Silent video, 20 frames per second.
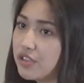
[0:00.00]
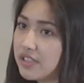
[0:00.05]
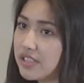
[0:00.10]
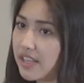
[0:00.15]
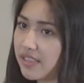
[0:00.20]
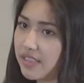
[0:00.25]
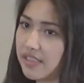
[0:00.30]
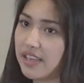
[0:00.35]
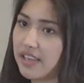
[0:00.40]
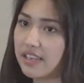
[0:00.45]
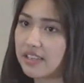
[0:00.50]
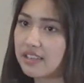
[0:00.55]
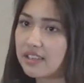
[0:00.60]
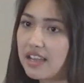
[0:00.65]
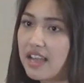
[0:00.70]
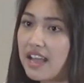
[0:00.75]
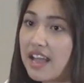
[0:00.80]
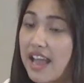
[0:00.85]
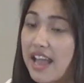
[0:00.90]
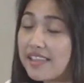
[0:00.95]
to nothing.
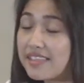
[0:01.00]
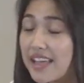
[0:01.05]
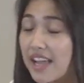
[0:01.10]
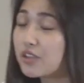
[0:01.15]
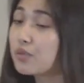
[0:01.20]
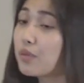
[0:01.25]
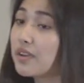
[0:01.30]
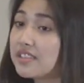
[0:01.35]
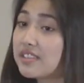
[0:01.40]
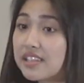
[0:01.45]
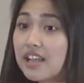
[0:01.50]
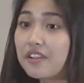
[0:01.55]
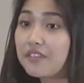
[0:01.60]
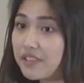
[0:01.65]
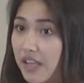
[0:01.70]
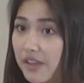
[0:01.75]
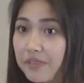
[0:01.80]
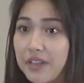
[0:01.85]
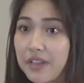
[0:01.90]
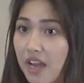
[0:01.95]
And that's where
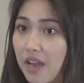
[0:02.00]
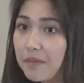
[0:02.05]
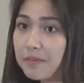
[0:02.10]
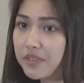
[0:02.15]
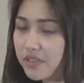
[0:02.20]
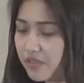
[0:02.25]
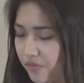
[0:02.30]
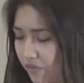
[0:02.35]
self-love comes